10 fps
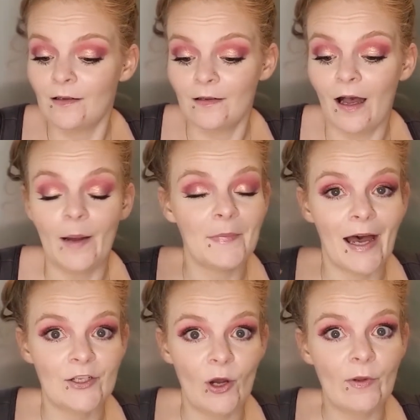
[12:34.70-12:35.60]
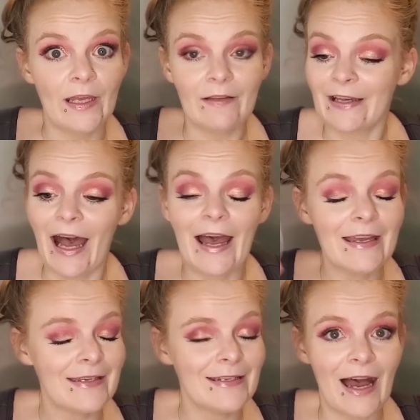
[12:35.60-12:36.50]
I'm not joking. Like, I
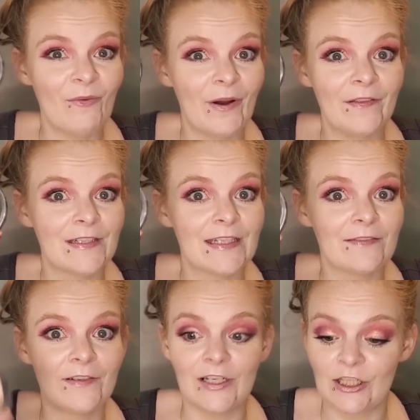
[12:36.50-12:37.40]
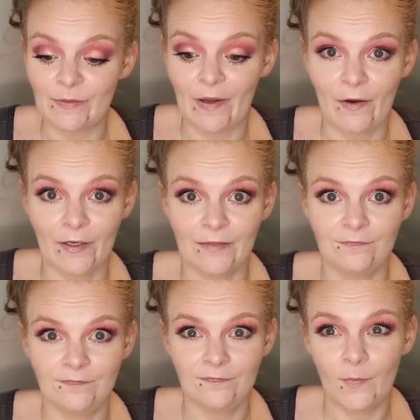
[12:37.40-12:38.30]
cannot wear this as a finishing powder.
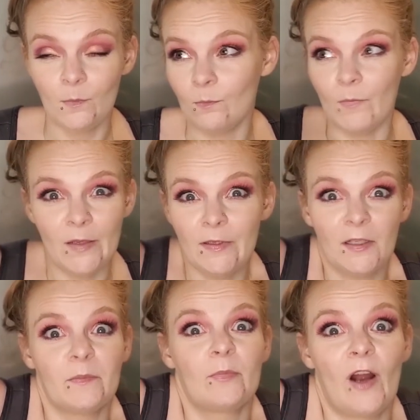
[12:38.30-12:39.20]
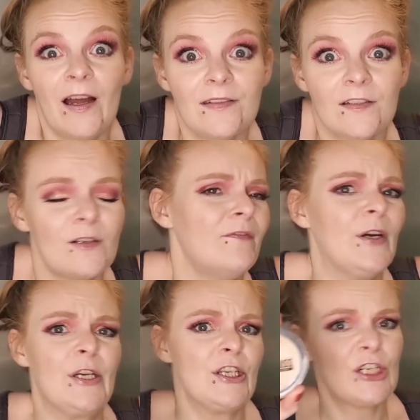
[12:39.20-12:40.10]
Maybe like a bronzer, a
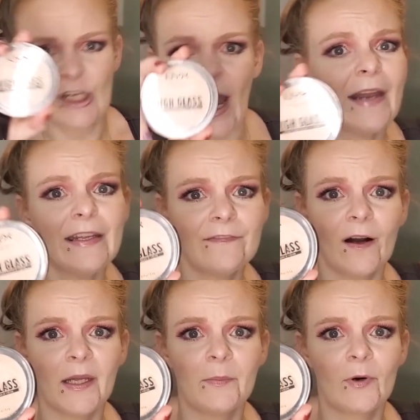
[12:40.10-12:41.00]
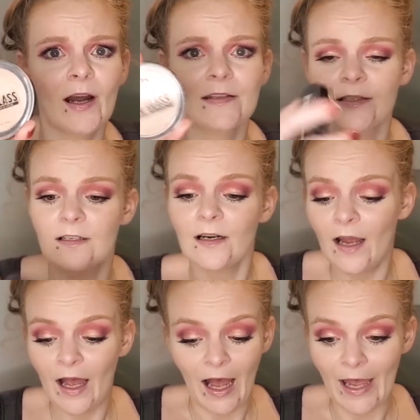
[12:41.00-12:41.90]
very shiny fucking bronzer.
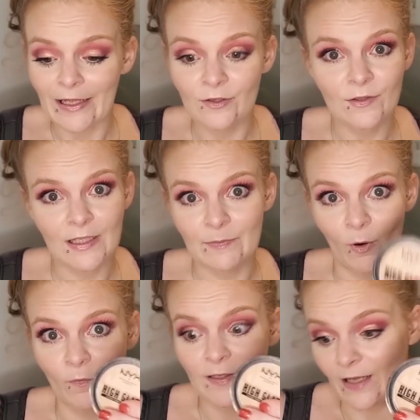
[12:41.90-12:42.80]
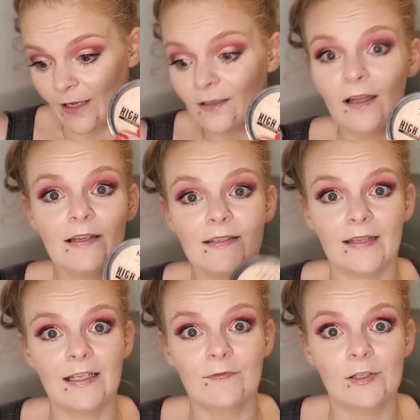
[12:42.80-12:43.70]
I can use these both as highlights,
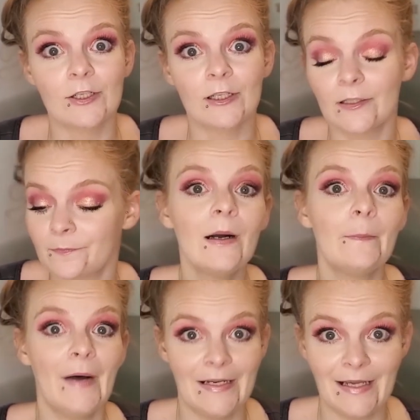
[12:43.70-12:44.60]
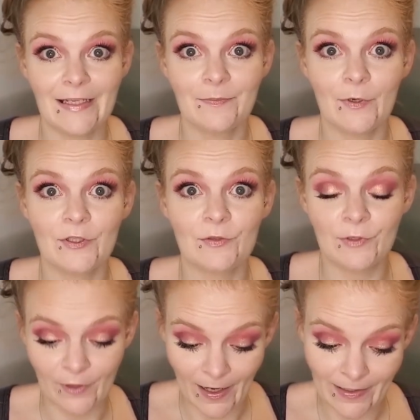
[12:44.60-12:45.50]
that's for sure. My next purchase
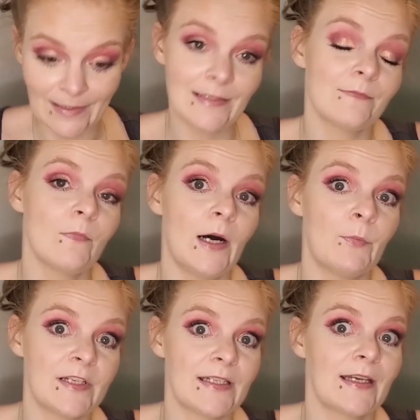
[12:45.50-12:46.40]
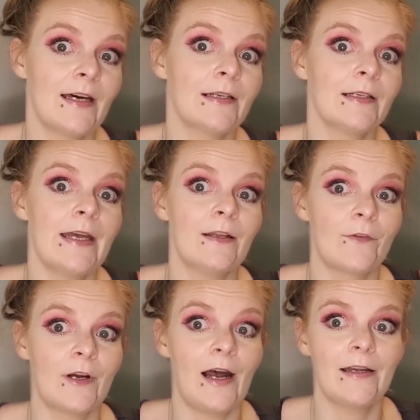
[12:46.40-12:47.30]
regret is, once again,
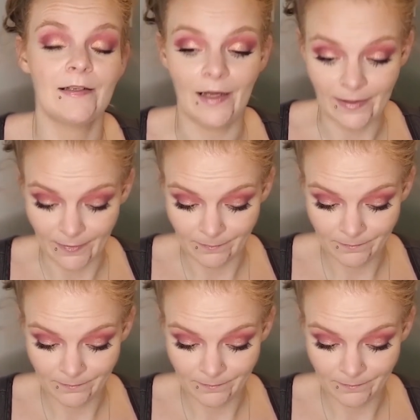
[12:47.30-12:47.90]
another high-end item.